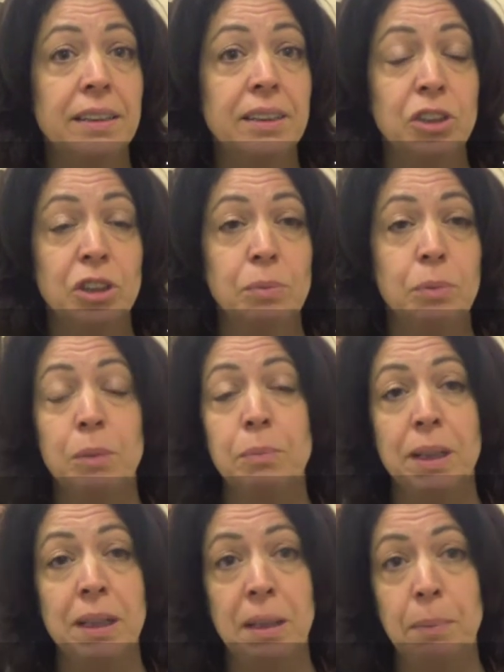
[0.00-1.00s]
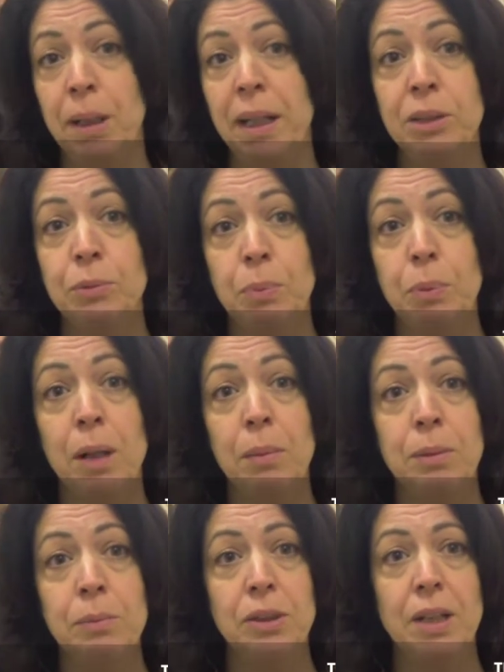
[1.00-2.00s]
it's just completely plagued with
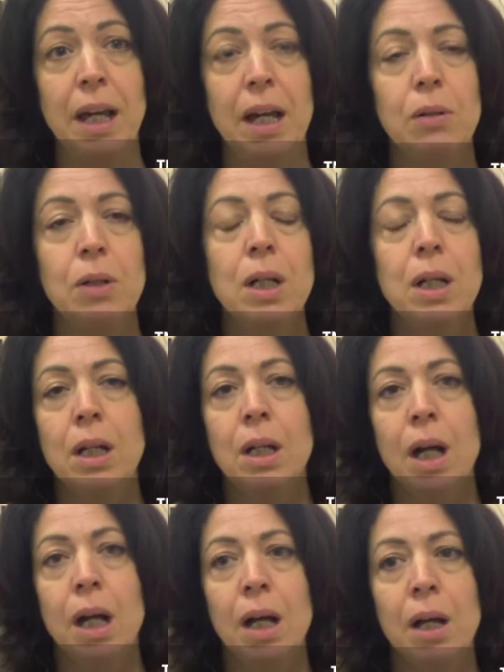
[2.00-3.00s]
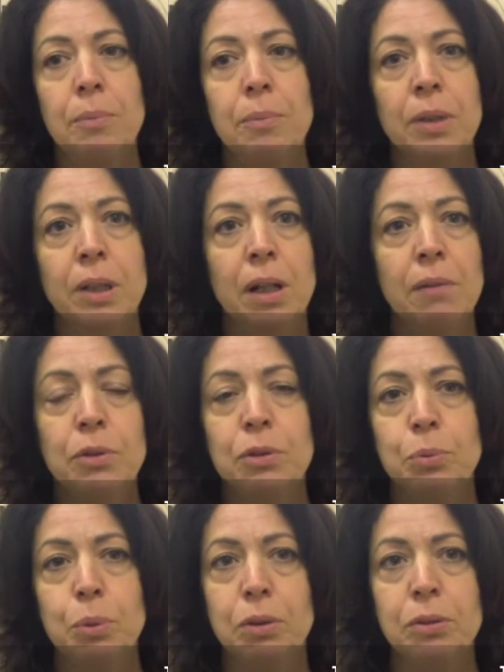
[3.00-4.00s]
problems now. The
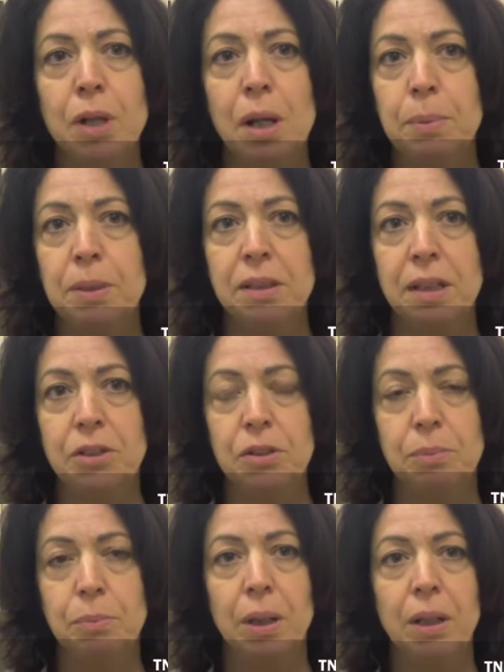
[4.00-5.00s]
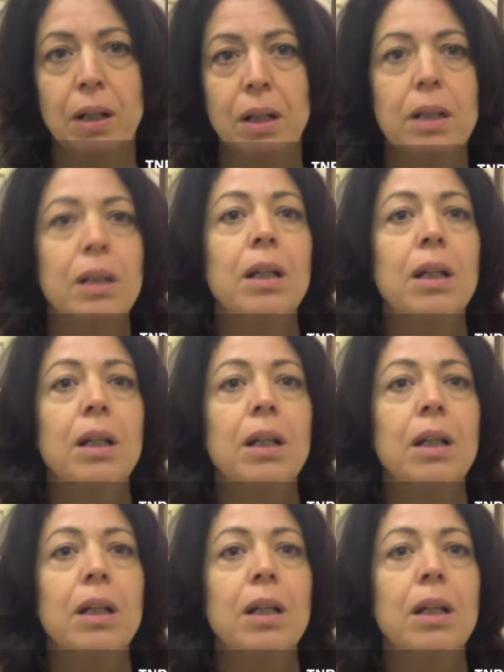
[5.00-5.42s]
governor's workers' compensation bill